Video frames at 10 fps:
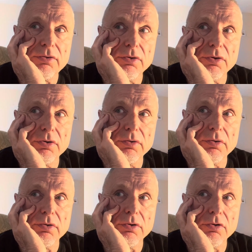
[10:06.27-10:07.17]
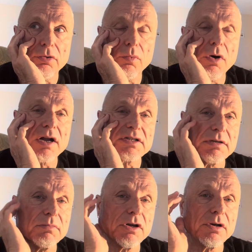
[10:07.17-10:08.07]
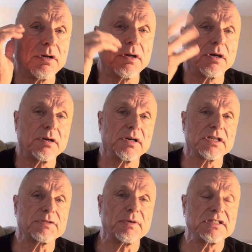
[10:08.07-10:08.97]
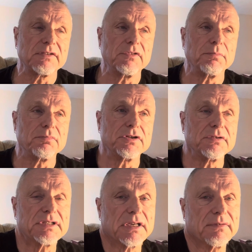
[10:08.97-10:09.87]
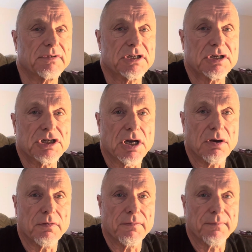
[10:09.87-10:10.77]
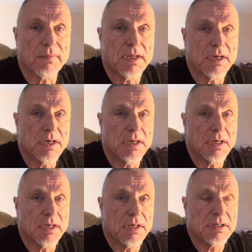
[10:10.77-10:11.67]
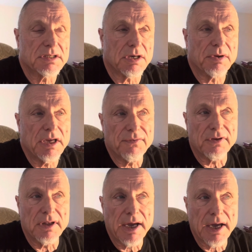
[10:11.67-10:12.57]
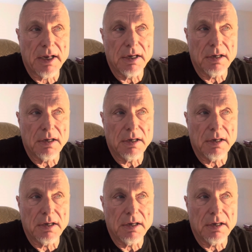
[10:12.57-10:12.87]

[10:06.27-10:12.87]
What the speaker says: or watch them on an expensively produced television show. So even that